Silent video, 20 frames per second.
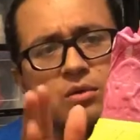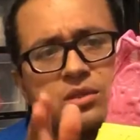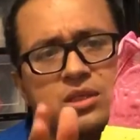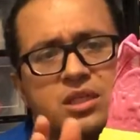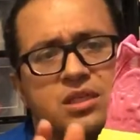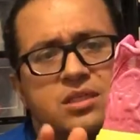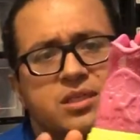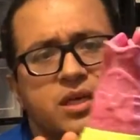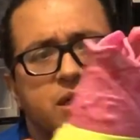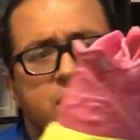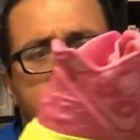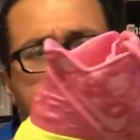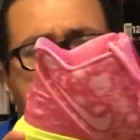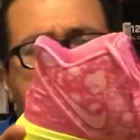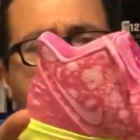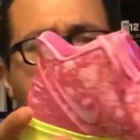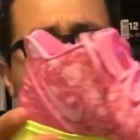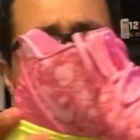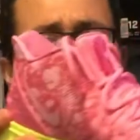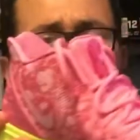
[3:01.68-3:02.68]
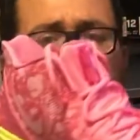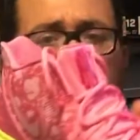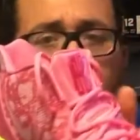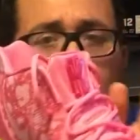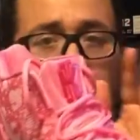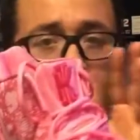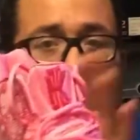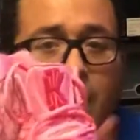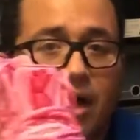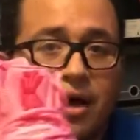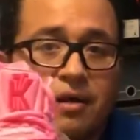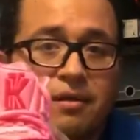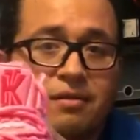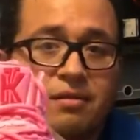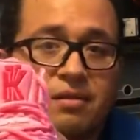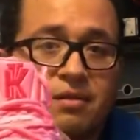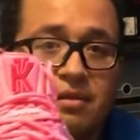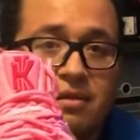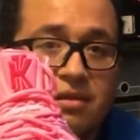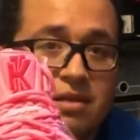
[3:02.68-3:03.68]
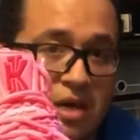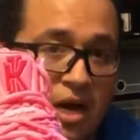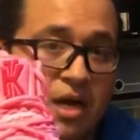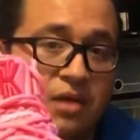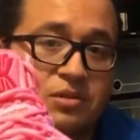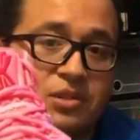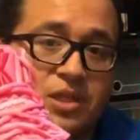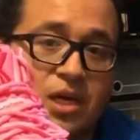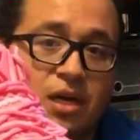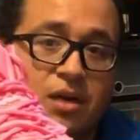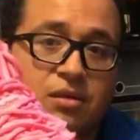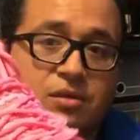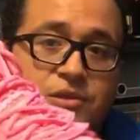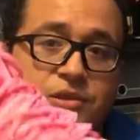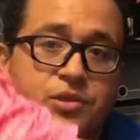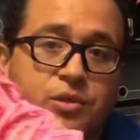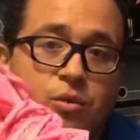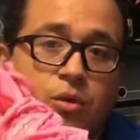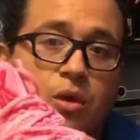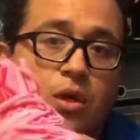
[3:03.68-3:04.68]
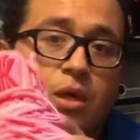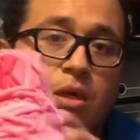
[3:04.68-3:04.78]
details on the outside of the shoe.